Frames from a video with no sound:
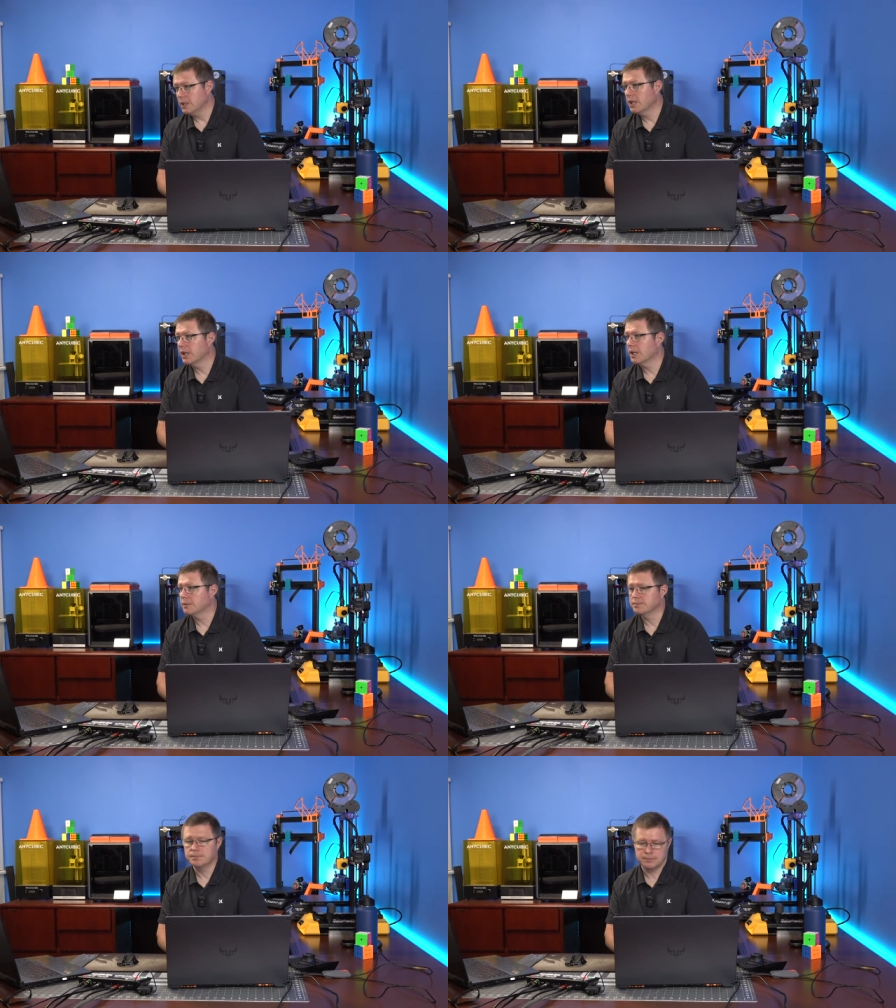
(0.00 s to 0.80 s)

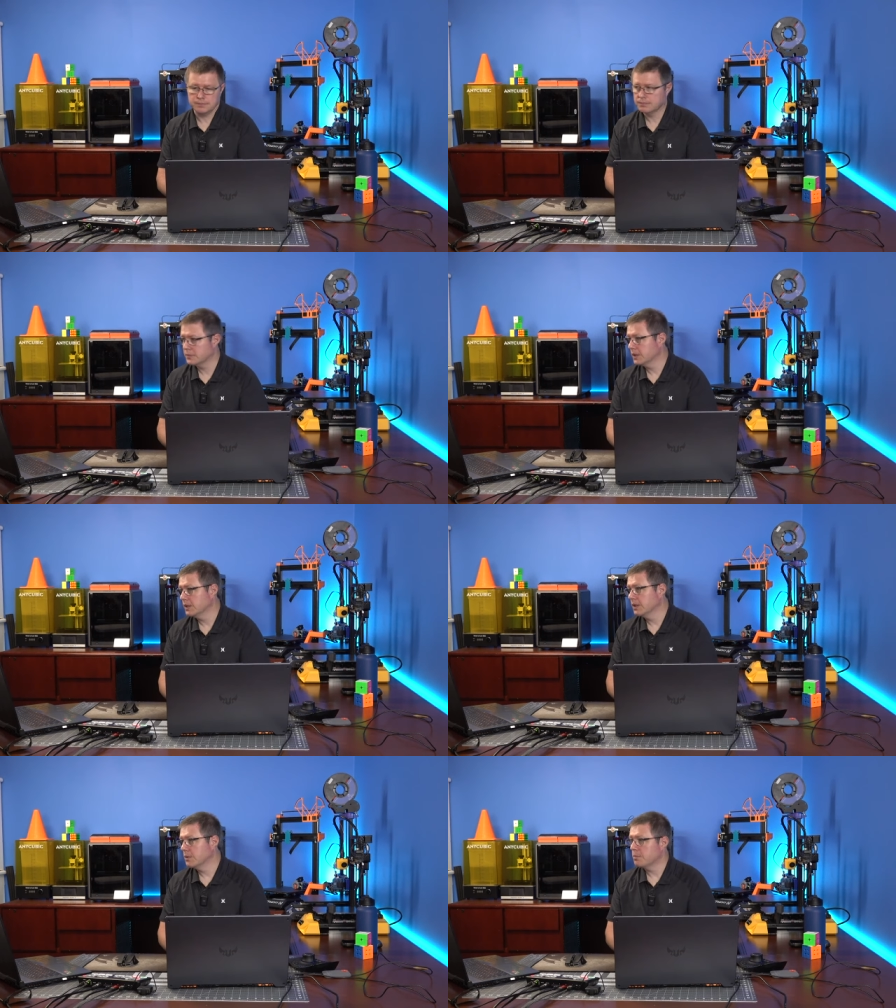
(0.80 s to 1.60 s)
Um,
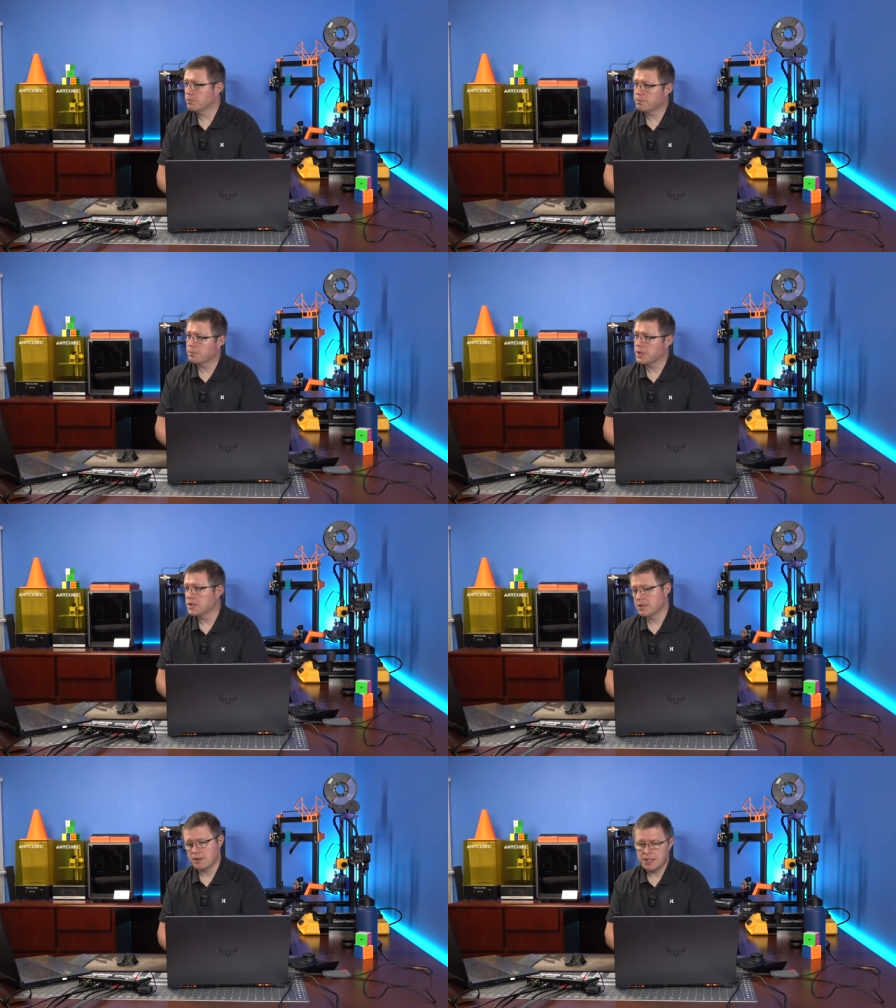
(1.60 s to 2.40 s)

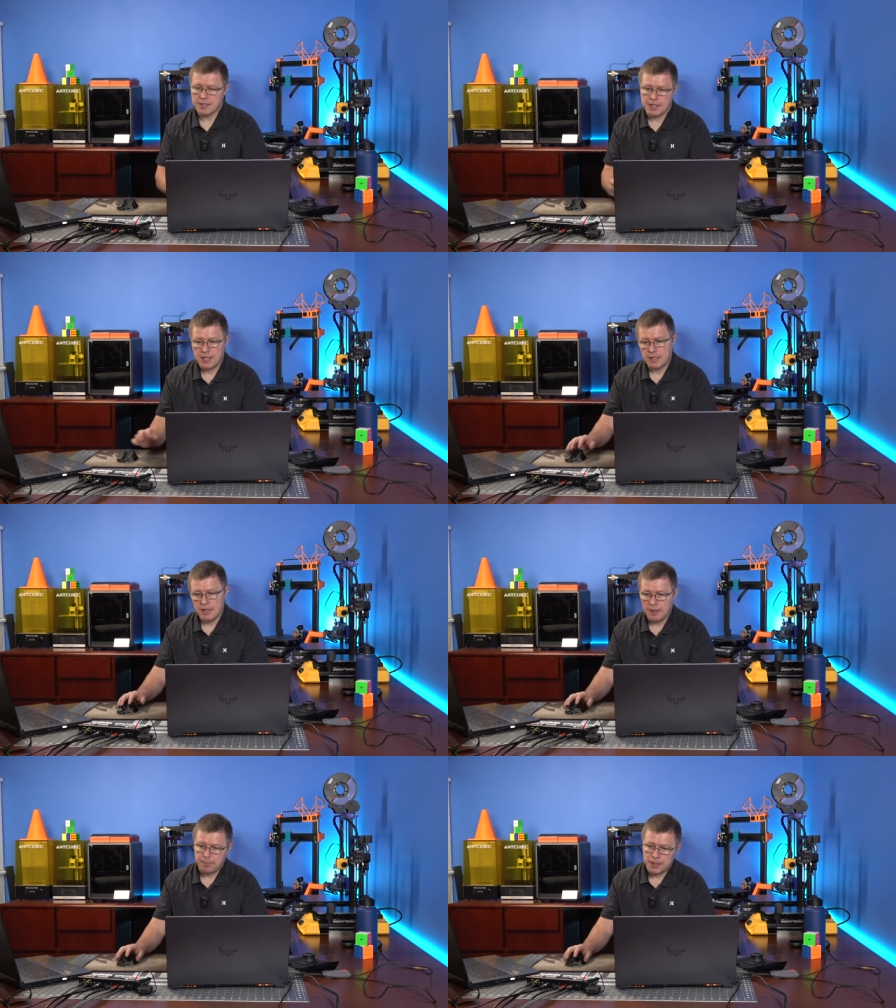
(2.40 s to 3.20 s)
printer is heating
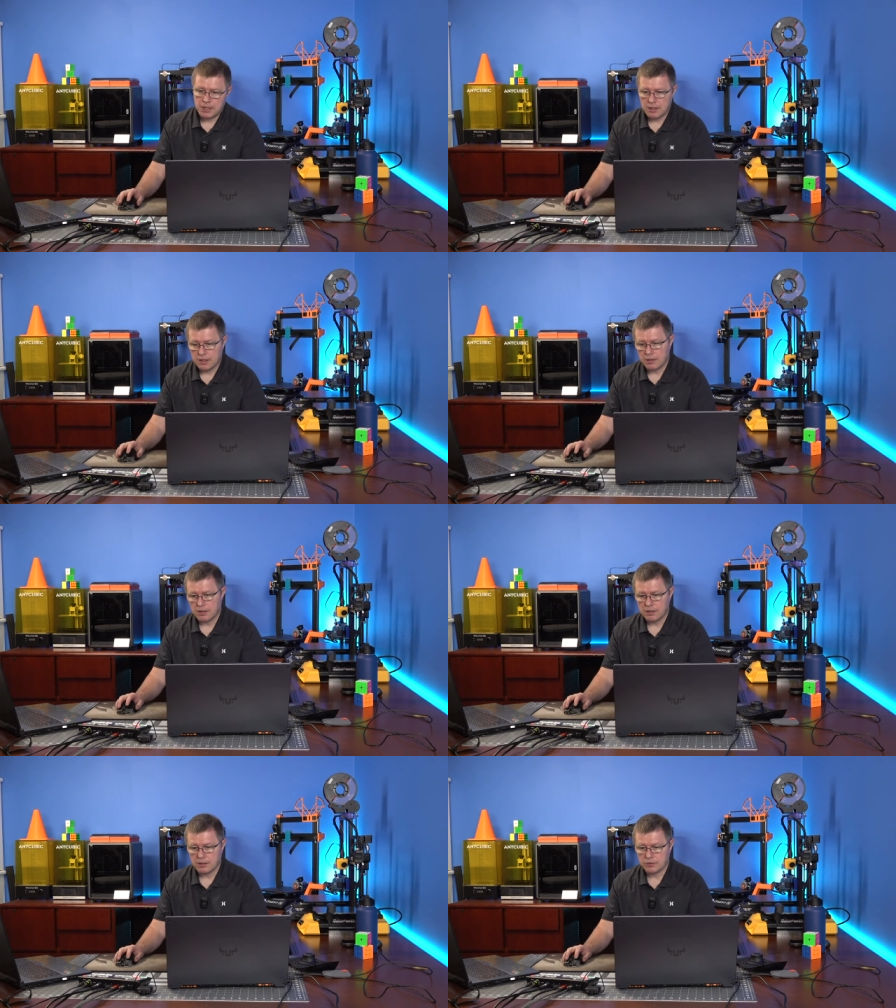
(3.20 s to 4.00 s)
up
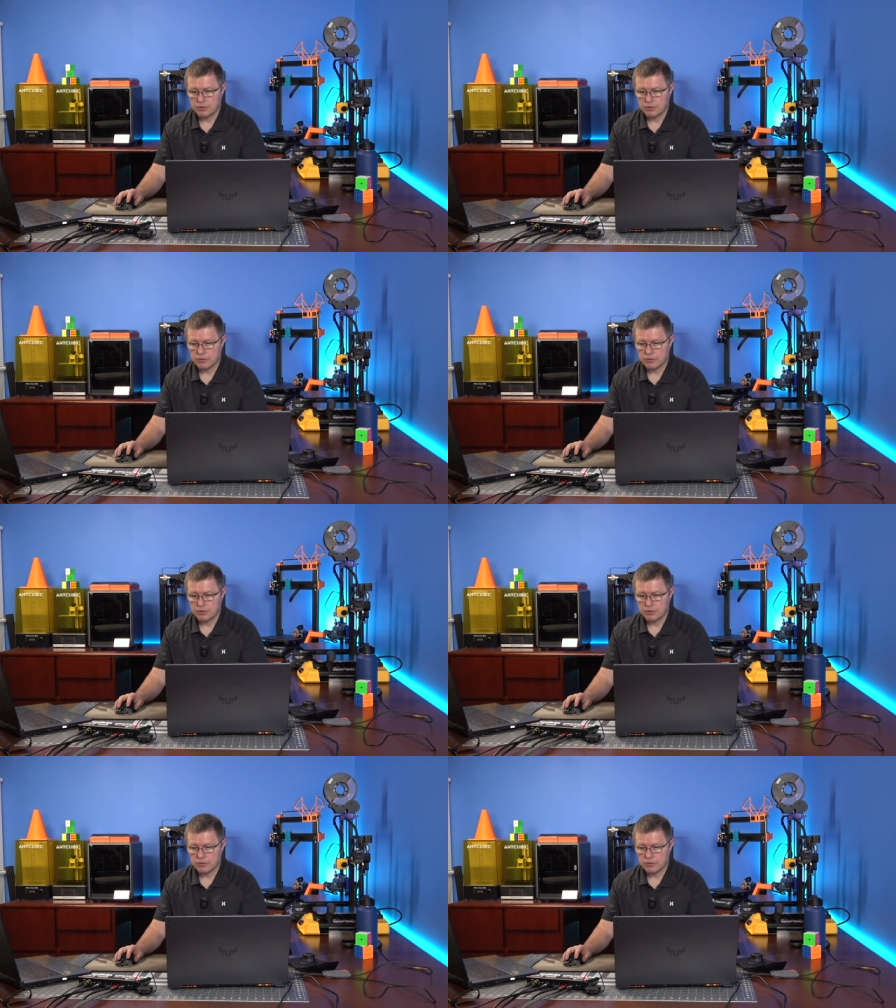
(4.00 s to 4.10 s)
here.